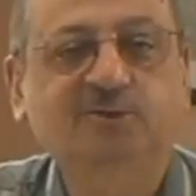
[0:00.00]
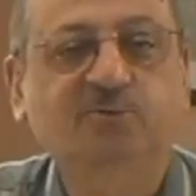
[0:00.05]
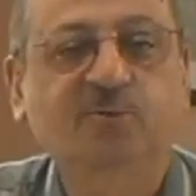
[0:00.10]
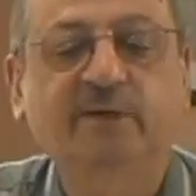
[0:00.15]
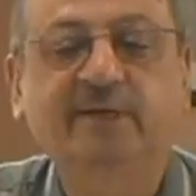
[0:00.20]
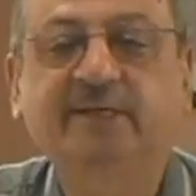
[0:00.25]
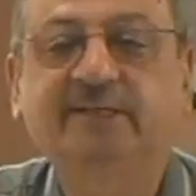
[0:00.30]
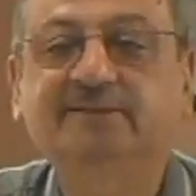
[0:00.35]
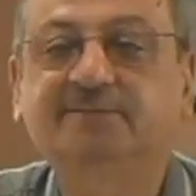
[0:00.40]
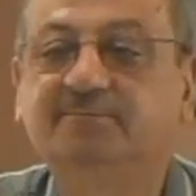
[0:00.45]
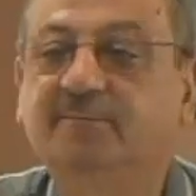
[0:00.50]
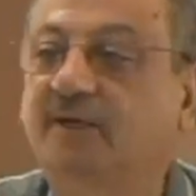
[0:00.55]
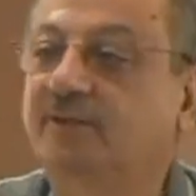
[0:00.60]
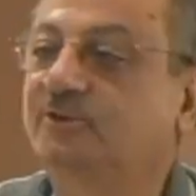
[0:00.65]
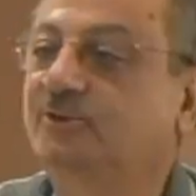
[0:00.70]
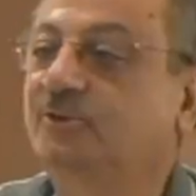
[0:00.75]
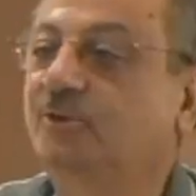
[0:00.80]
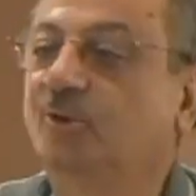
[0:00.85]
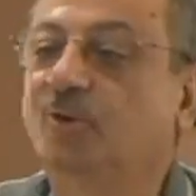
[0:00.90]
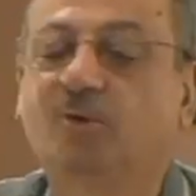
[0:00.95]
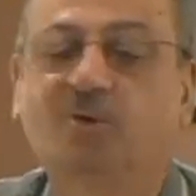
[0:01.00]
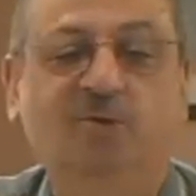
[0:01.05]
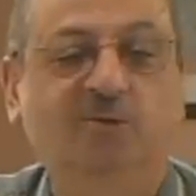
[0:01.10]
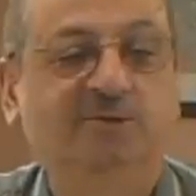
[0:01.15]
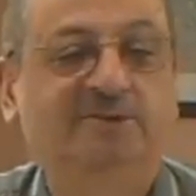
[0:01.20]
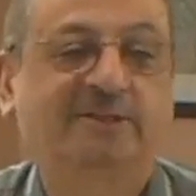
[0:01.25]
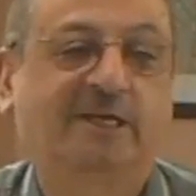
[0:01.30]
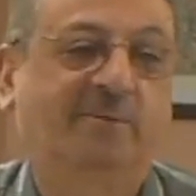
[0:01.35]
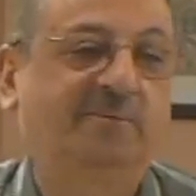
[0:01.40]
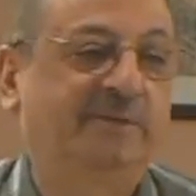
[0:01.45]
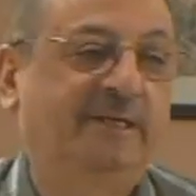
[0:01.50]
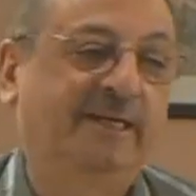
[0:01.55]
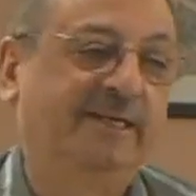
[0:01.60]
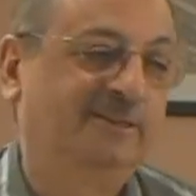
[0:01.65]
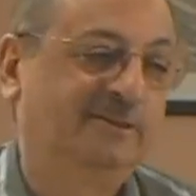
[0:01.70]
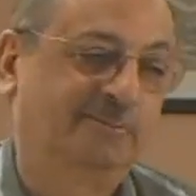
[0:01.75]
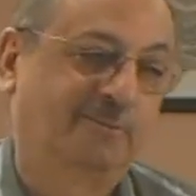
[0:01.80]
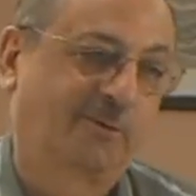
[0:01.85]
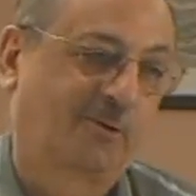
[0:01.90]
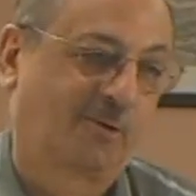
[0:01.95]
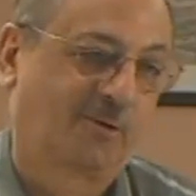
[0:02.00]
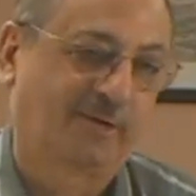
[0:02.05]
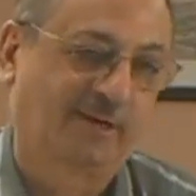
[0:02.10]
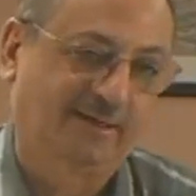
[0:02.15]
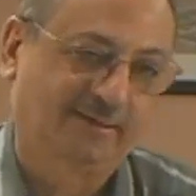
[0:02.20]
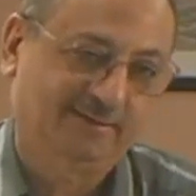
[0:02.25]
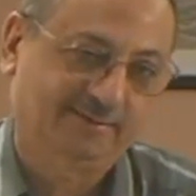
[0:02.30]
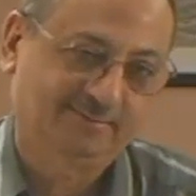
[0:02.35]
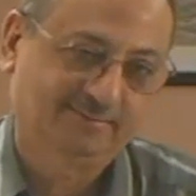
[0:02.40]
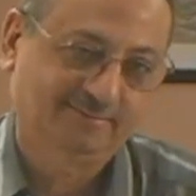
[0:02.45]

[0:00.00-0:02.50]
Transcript: one is maksurun, something is broken.